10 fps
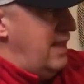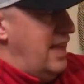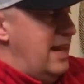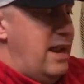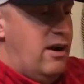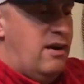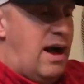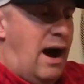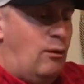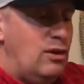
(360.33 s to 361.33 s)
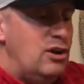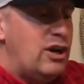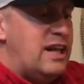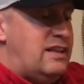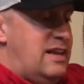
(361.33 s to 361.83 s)
in here, I will
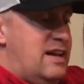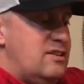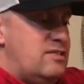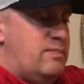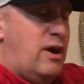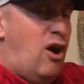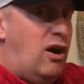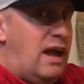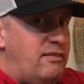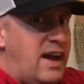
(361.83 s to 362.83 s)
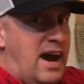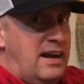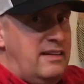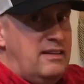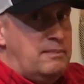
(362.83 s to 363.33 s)
look at this, but all
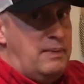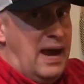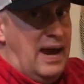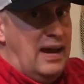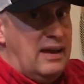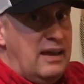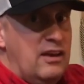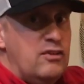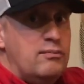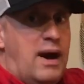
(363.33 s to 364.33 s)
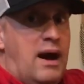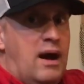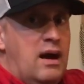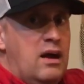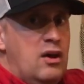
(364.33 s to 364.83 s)
got in this bag is
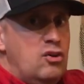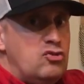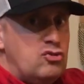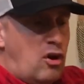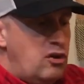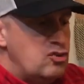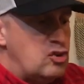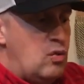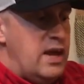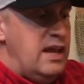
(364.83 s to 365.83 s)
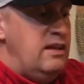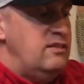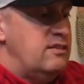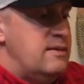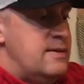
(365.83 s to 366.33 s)
my Sawyer
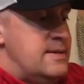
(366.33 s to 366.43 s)
squeeze,